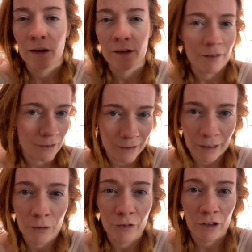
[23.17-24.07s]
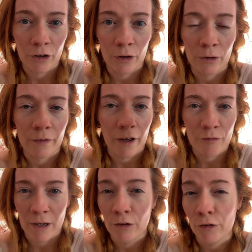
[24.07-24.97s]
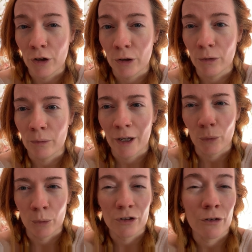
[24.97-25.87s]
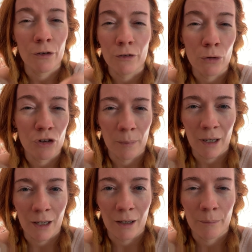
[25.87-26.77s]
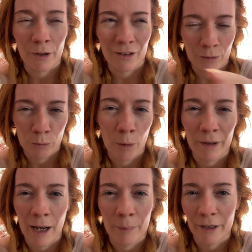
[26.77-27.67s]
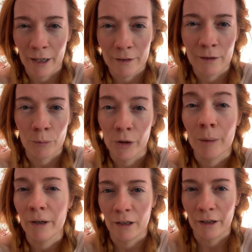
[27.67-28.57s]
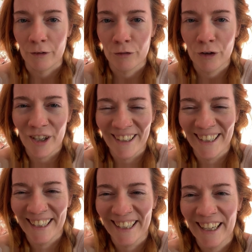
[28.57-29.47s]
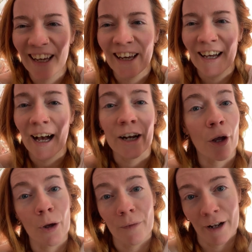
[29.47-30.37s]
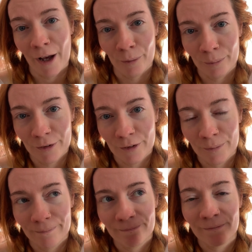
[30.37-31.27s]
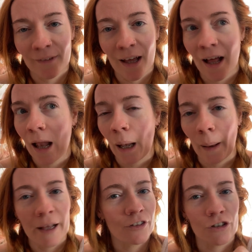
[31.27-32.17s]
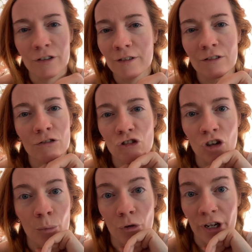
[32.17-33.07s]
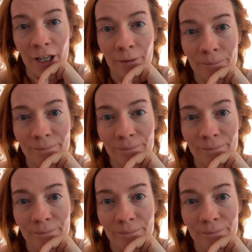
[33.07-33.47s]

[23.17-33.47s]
this is a little video that I've made for you and also for future me, because it will probably happen again at some point in my life. And I hope that it helps. Let's just jump right in.